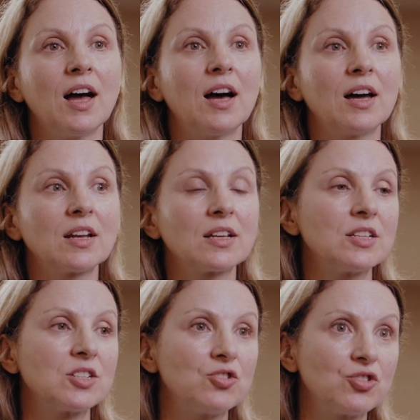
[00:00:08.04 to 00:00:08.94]
and I'd like
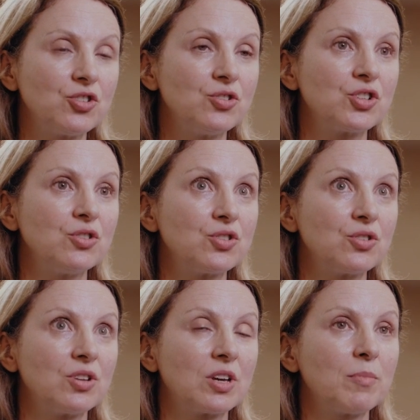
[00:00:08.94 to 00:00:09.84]
to introduce you to
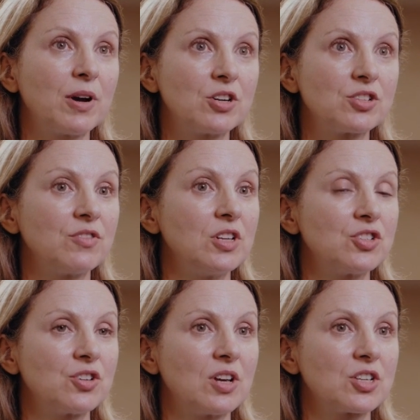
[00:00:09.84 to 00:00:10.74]
the Comparative and
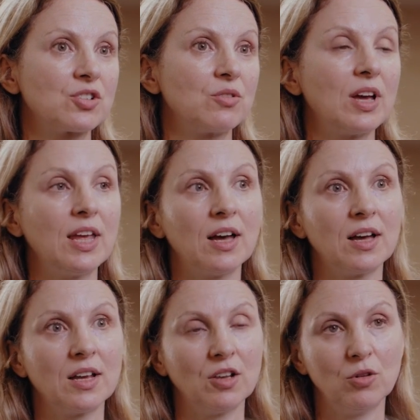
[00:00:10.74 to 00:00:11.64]
International
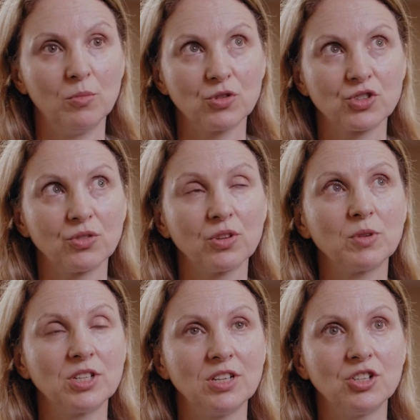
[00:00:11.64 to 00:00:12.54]
AI Law module that we
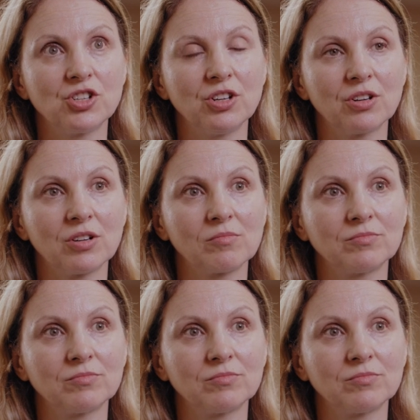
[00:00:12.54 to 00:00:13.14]
teach here.